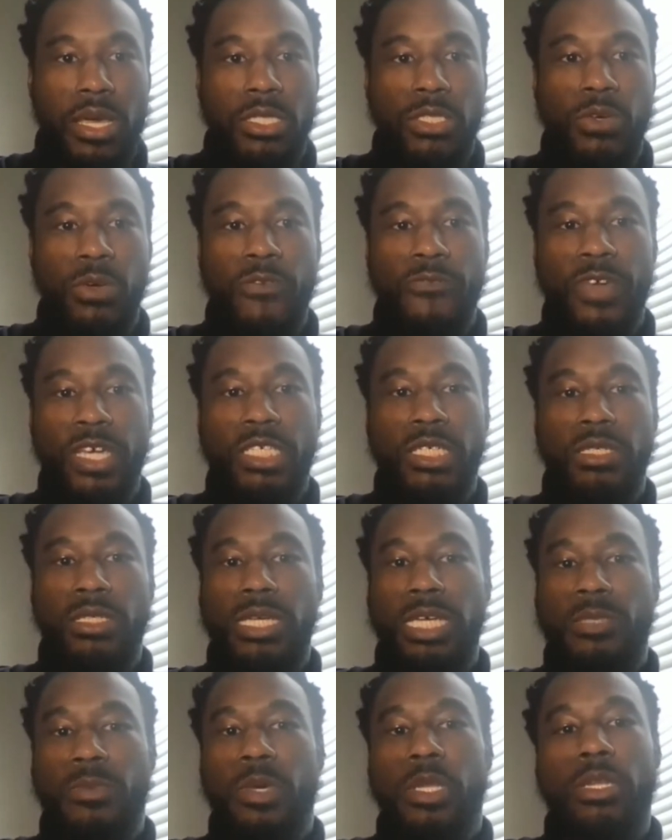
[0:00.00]
So
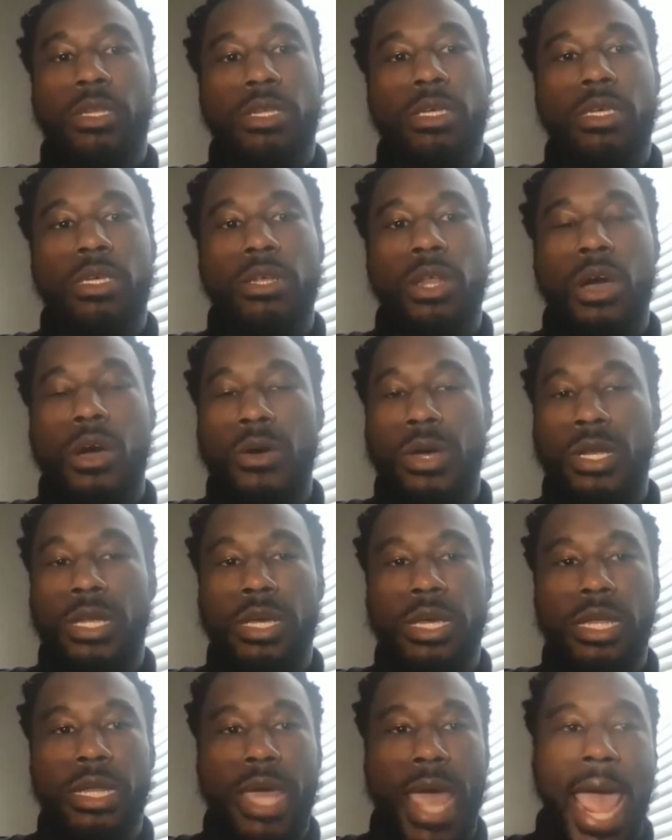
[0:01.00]
evictions has been, in
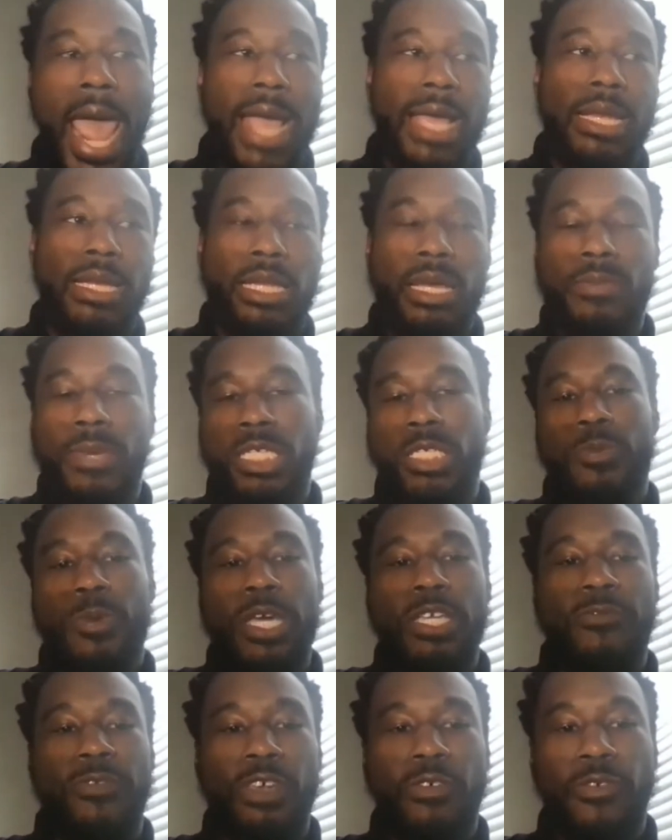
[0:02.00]
the academic
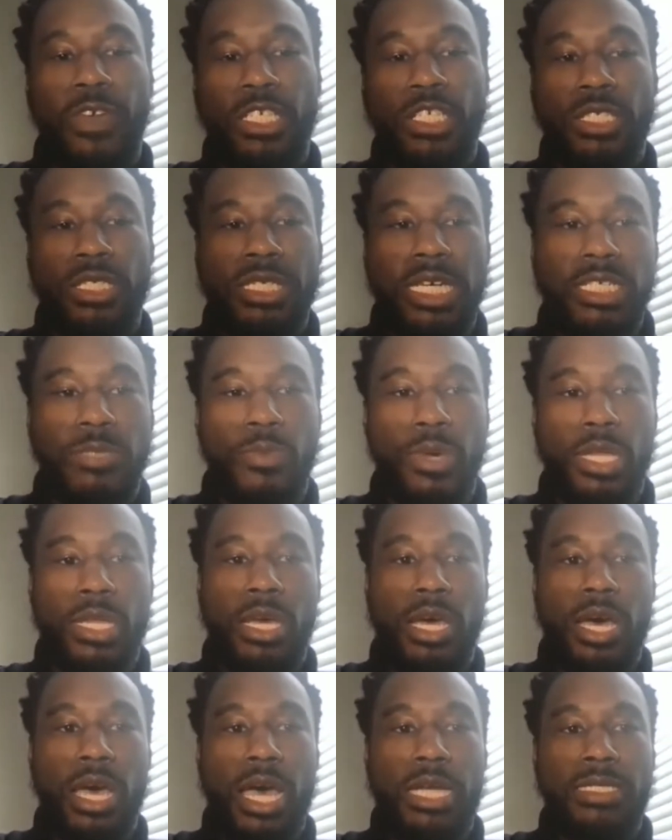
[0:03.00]
space, the evictions has
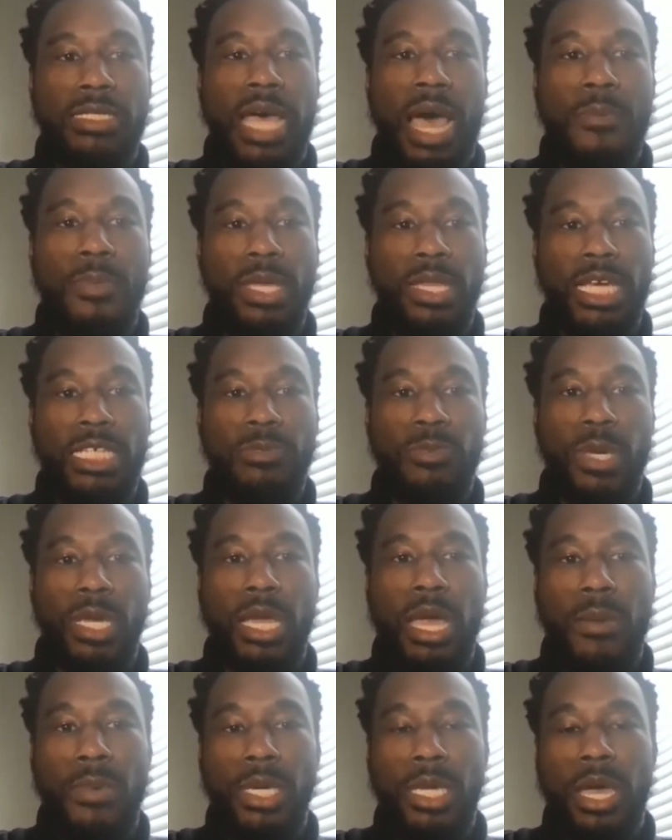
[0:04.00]
been a topic that's
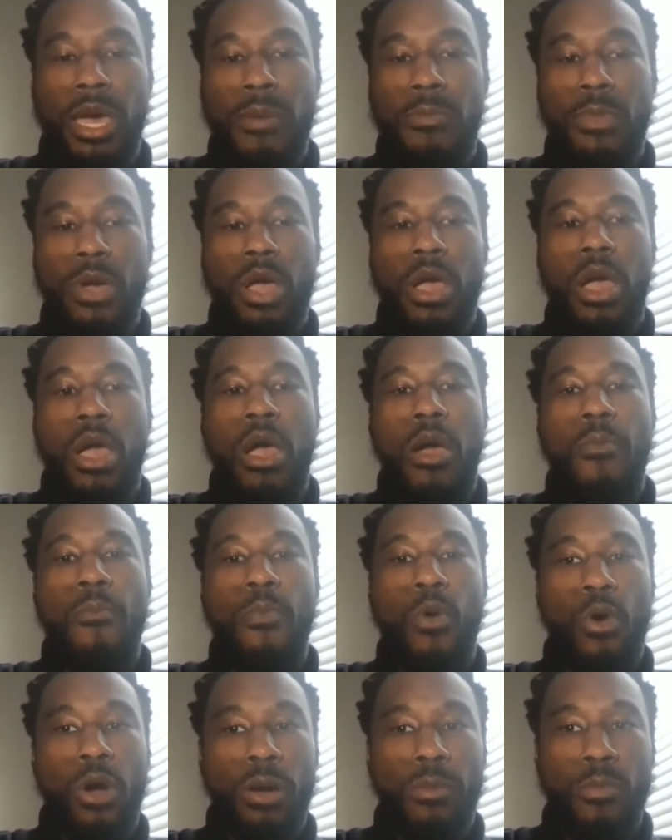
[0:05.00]
been coming up
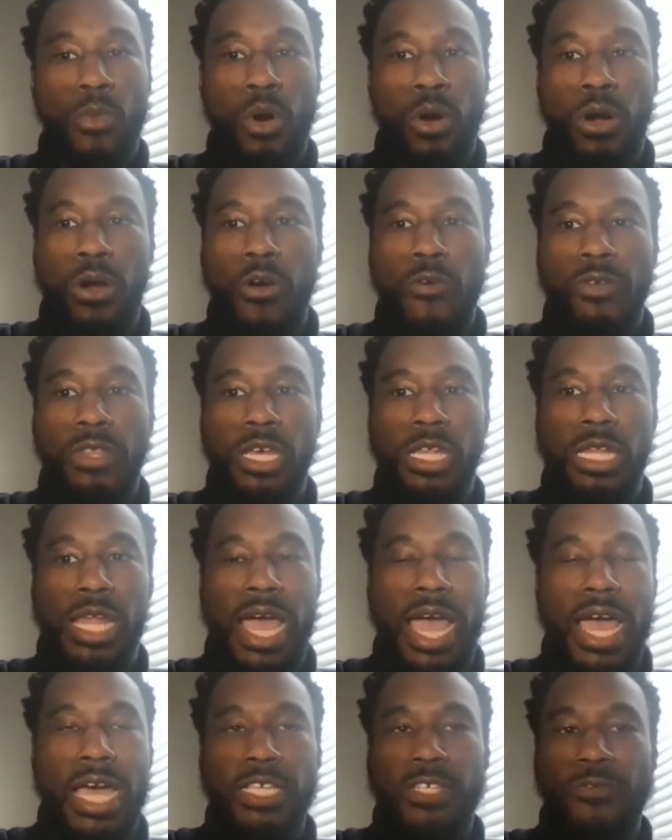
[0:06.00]
more and more over the
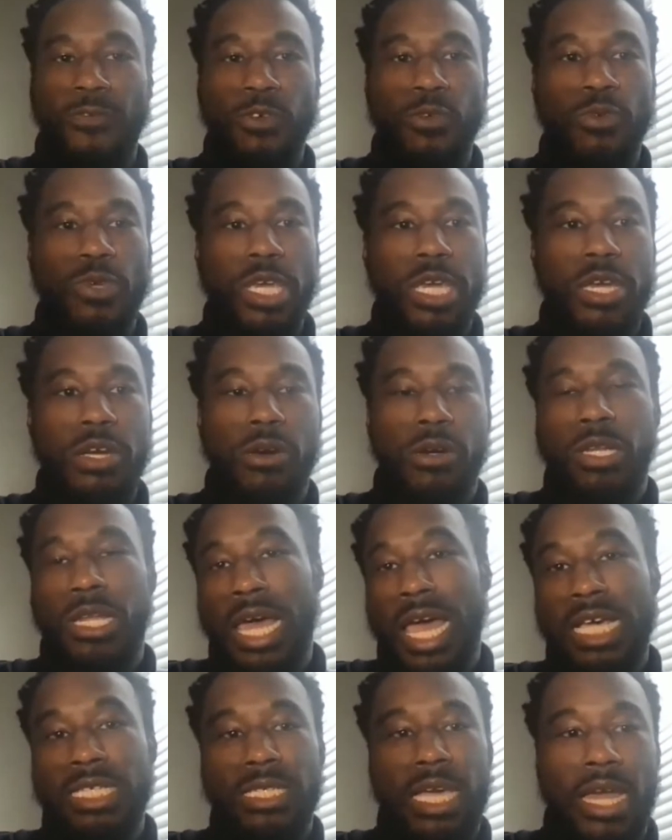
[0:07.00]
last few years or
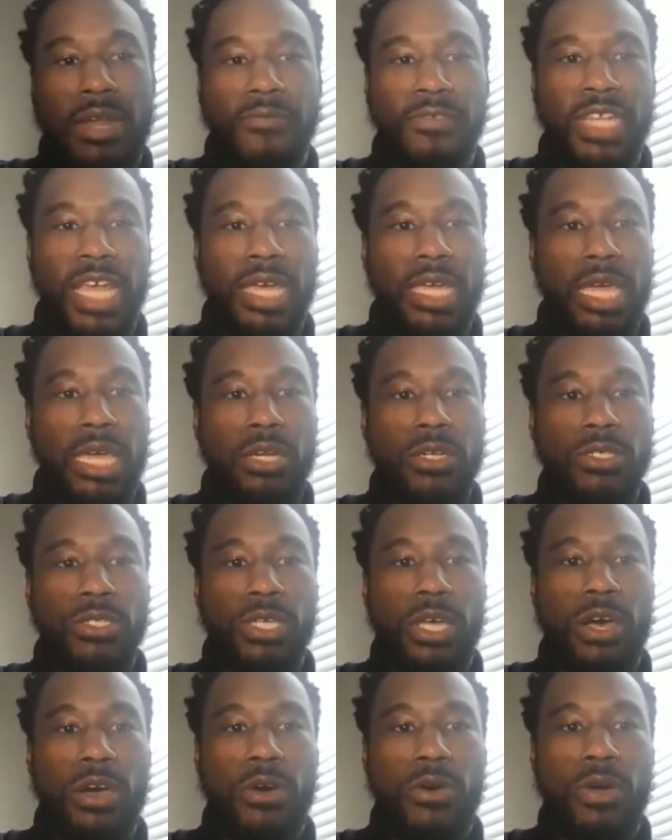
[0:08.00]
last kind of decade or
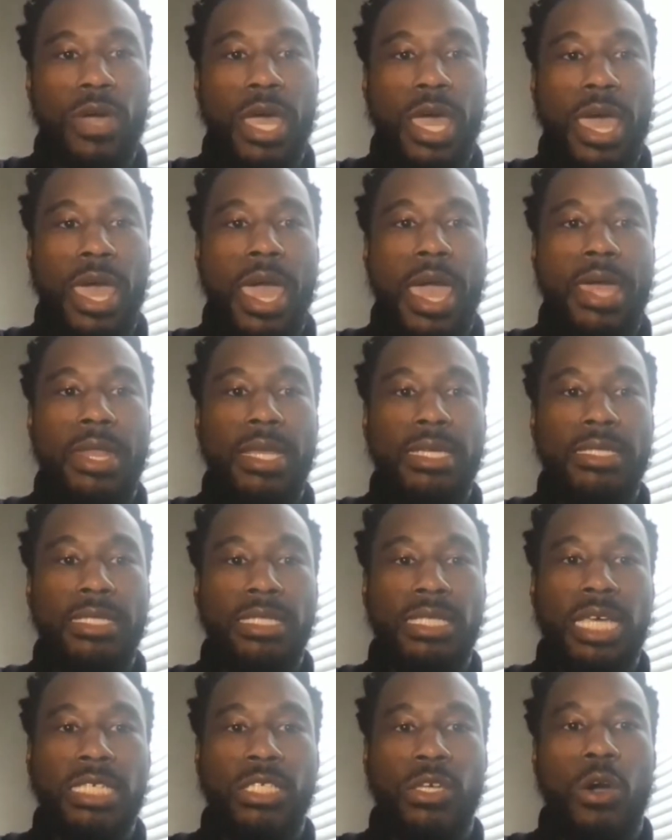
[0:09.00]
so. And this
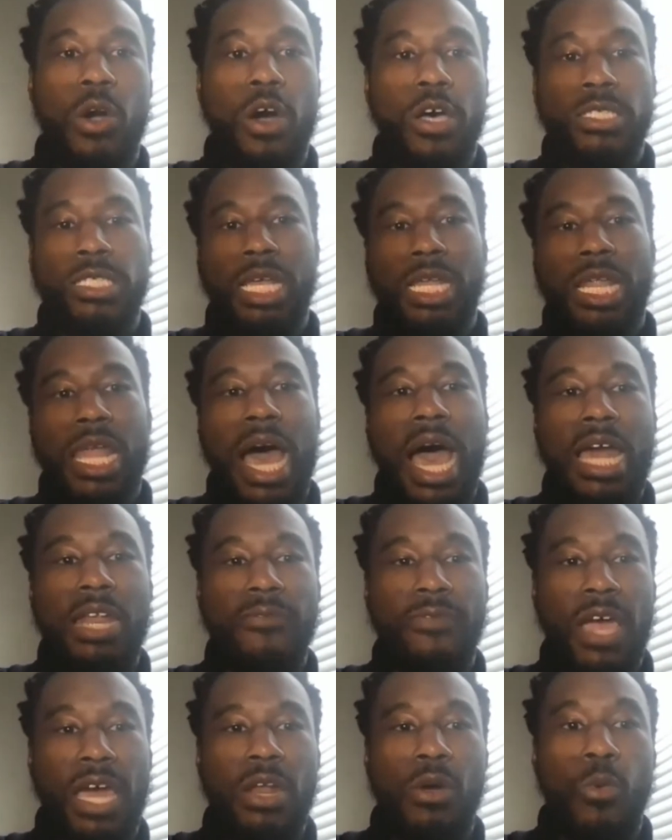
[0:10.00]
has caused a
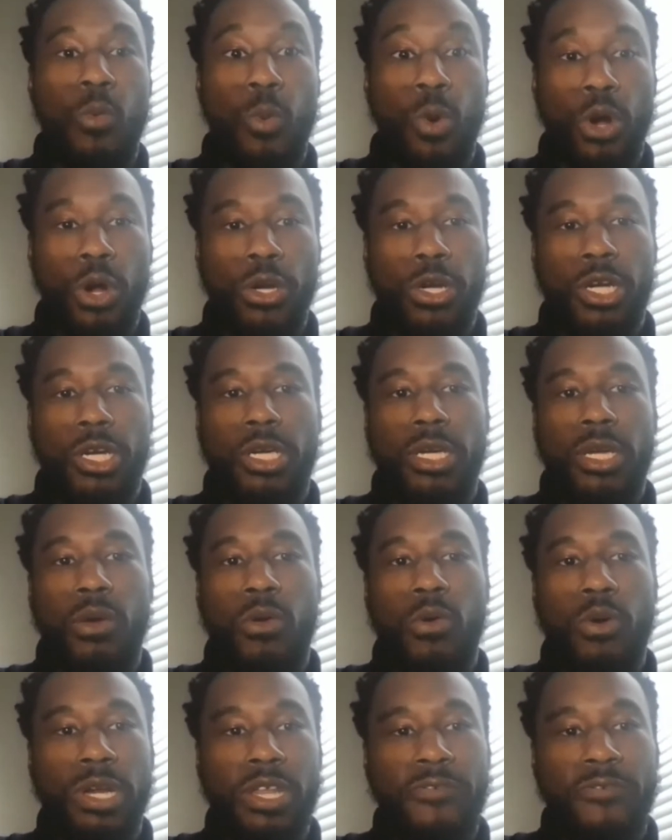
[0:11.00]
lot of kind of work
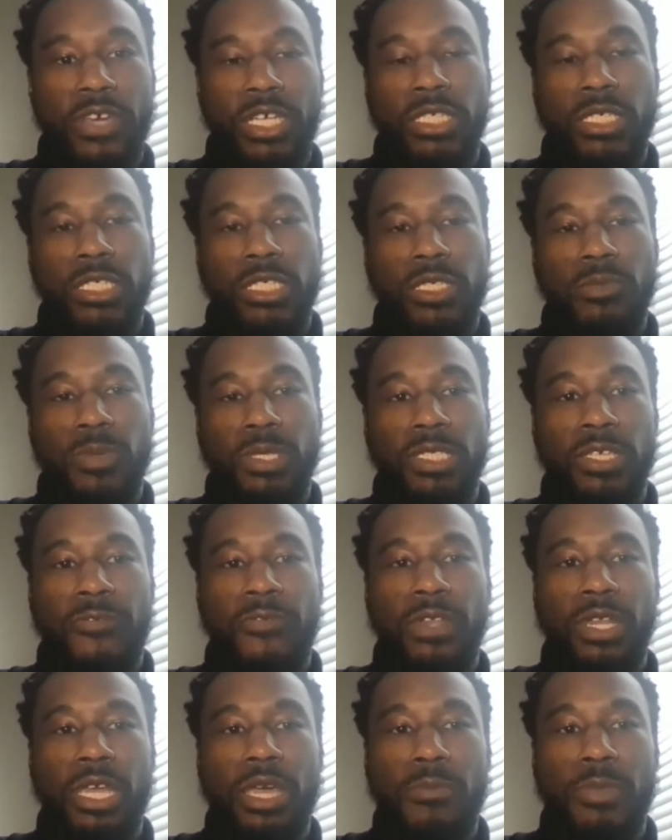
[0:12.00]
on evictions
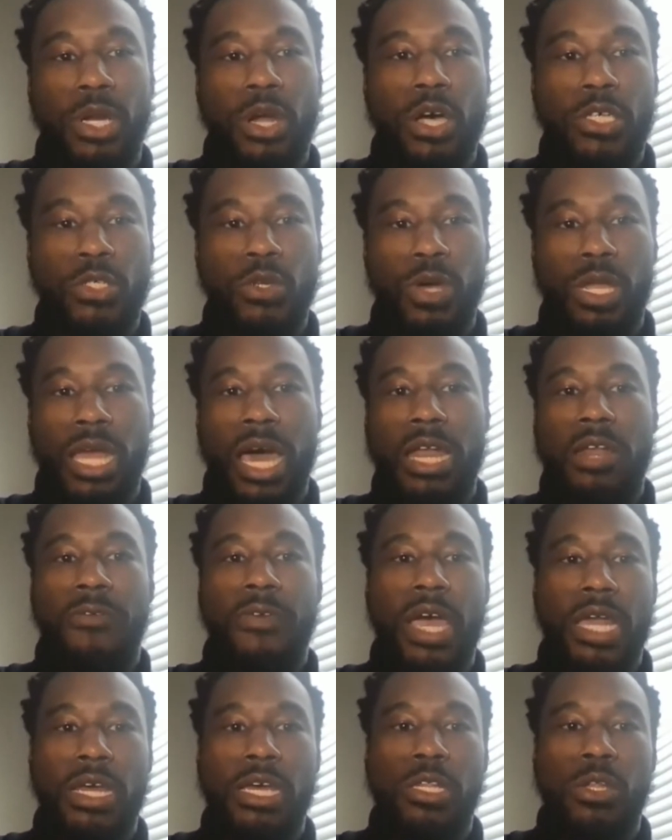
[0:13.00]
specifically, but also a lot
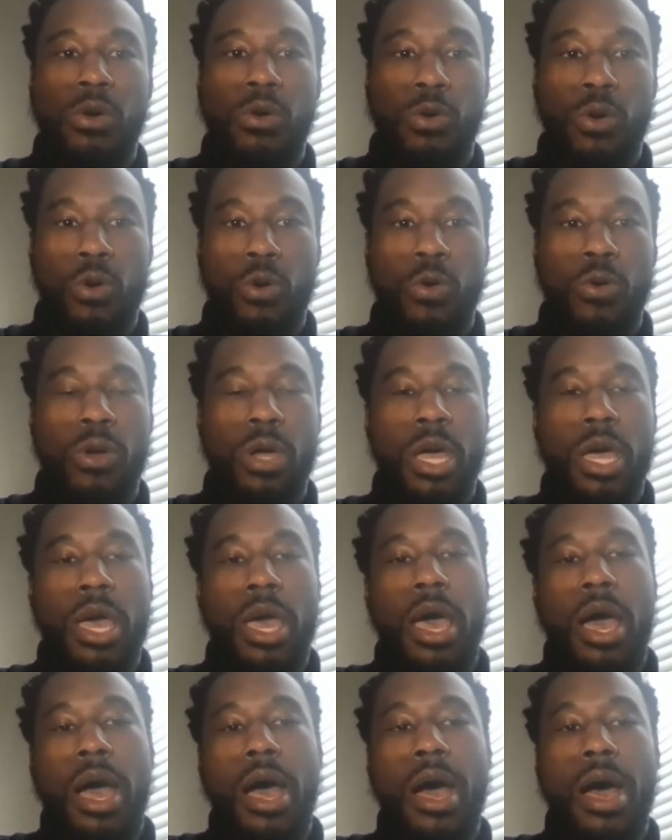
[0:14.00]
of kind of local
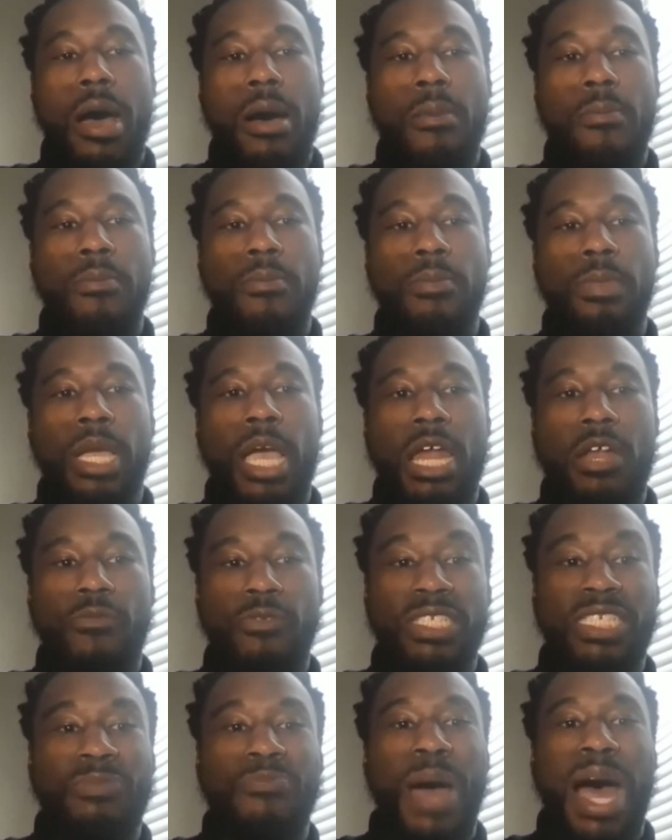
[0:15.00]
kind
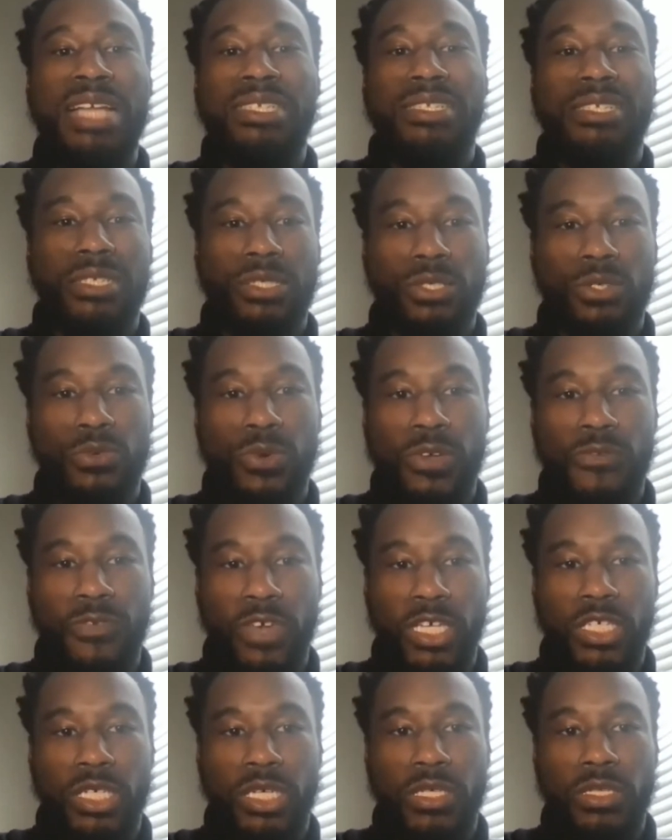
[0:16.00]
of responses to
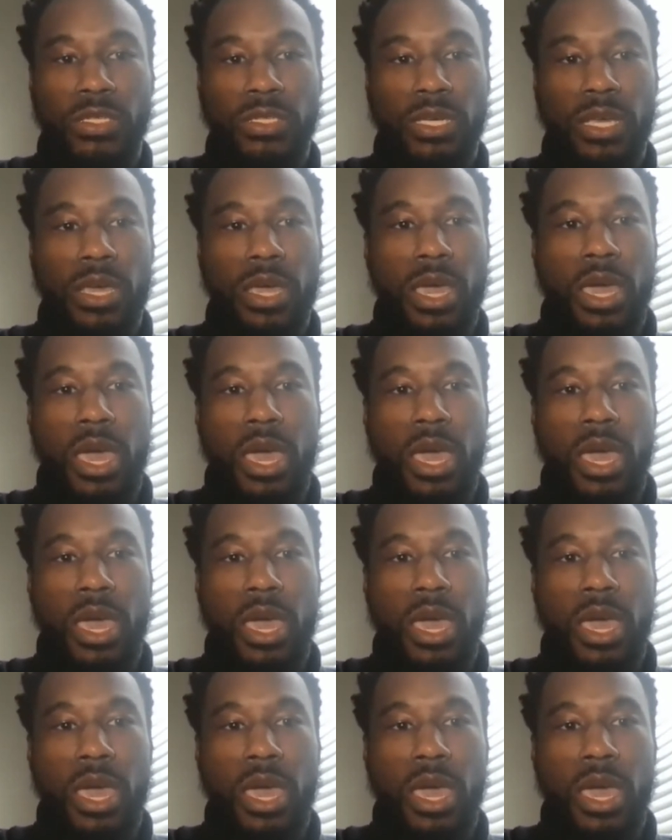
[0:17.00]
evictions.